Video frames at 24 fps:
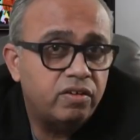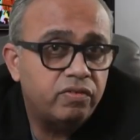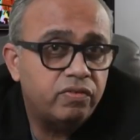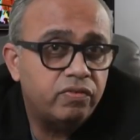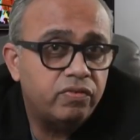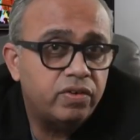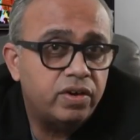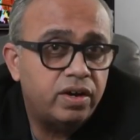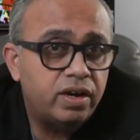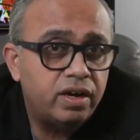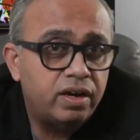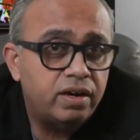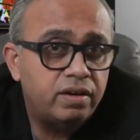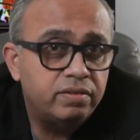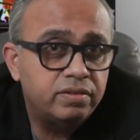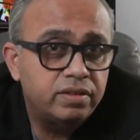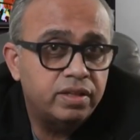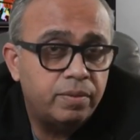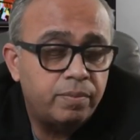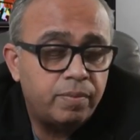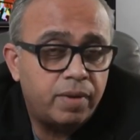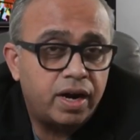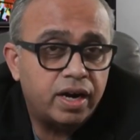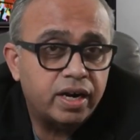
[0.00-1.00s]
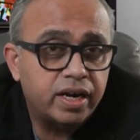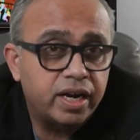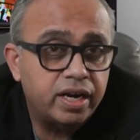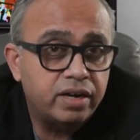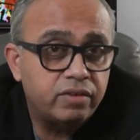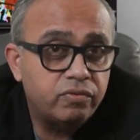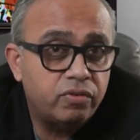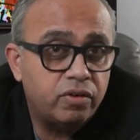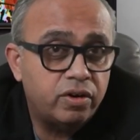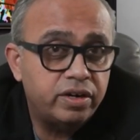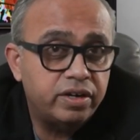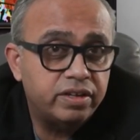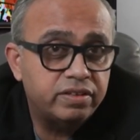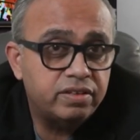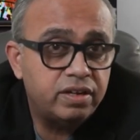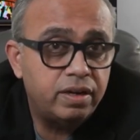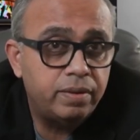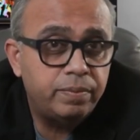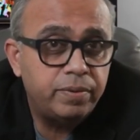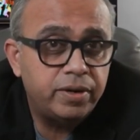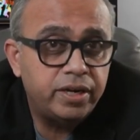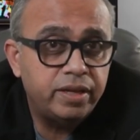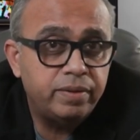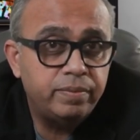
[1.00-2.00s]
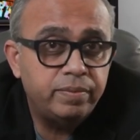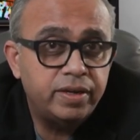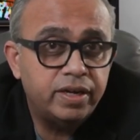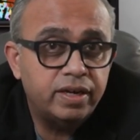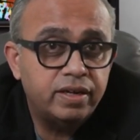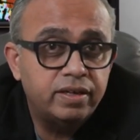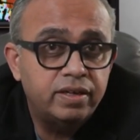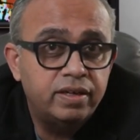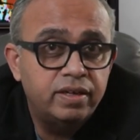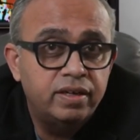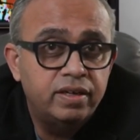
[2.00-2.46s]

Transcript: uh, the market for dyslipidemia